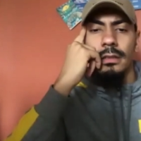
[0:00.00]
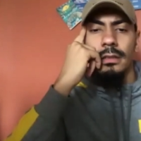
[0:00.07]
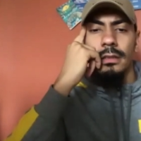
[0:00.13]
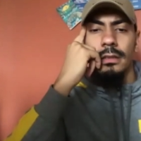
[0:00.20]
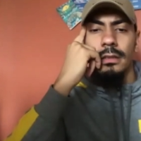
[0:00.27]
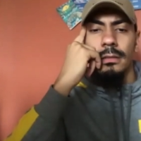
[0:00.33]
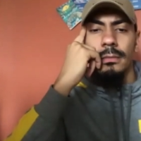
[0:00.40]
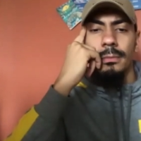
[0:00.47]

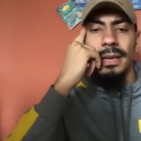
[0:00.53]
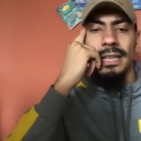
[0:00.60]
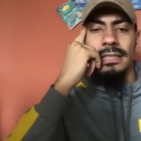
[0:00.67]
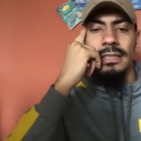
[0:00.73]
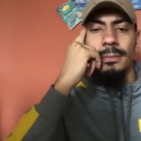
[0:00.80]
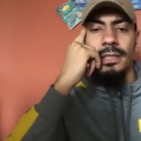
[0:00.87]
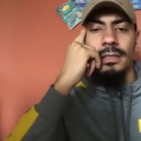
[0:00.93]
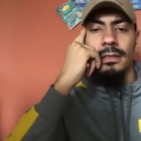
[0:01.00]
Ben Simmons, ben Simmons.
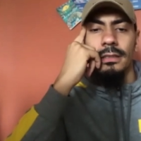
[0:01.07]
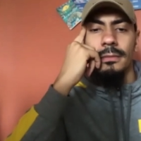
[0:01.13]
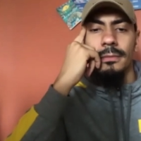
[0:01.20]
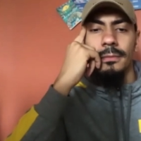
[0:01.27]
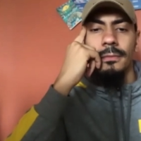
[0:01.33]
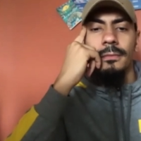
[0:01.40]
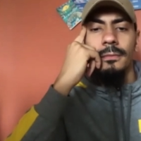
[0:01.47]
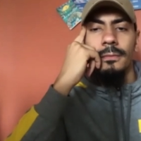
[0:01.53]
yeah. Ben his Simmons.